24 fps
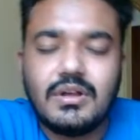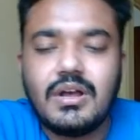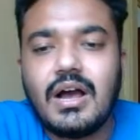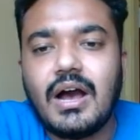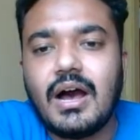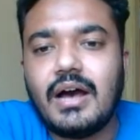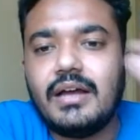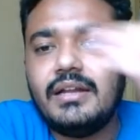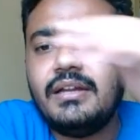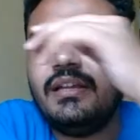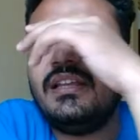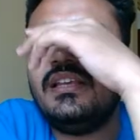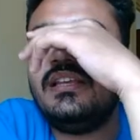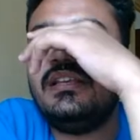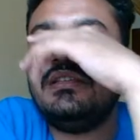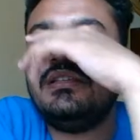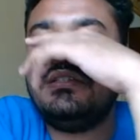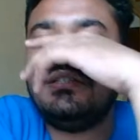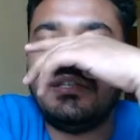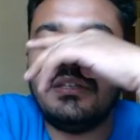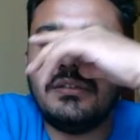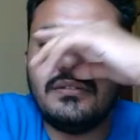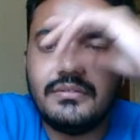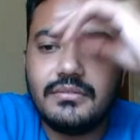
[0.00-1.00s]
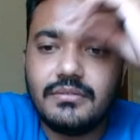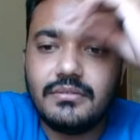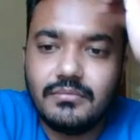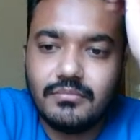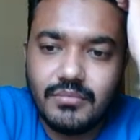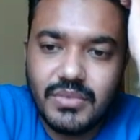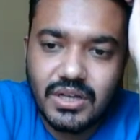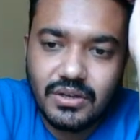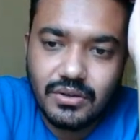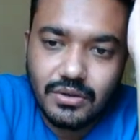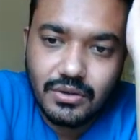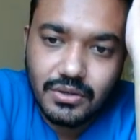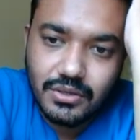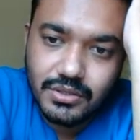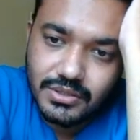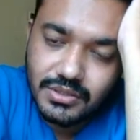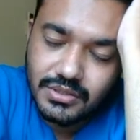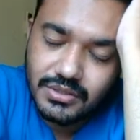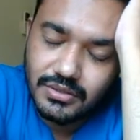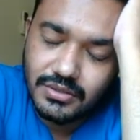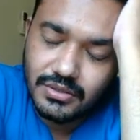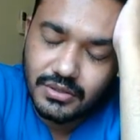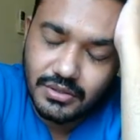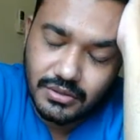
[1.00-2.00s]
uneasy,
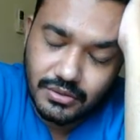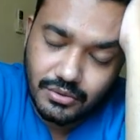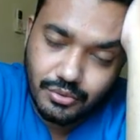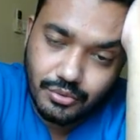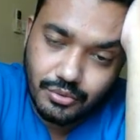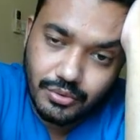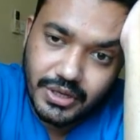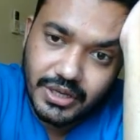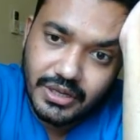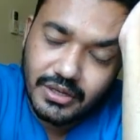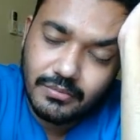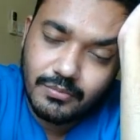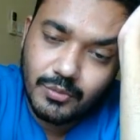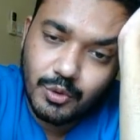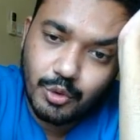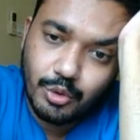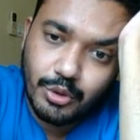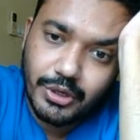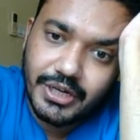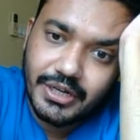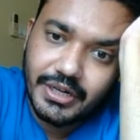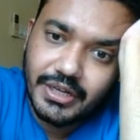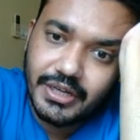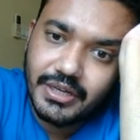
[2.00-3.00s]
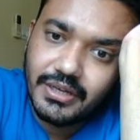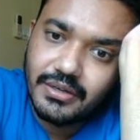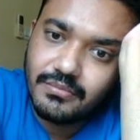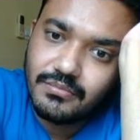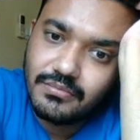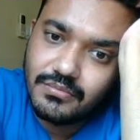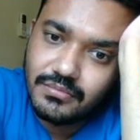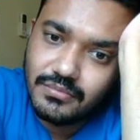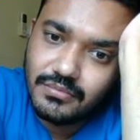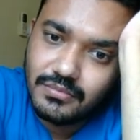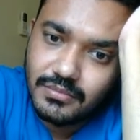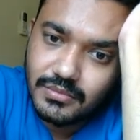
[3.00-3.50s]
because 2 a.m. to 8 a.m.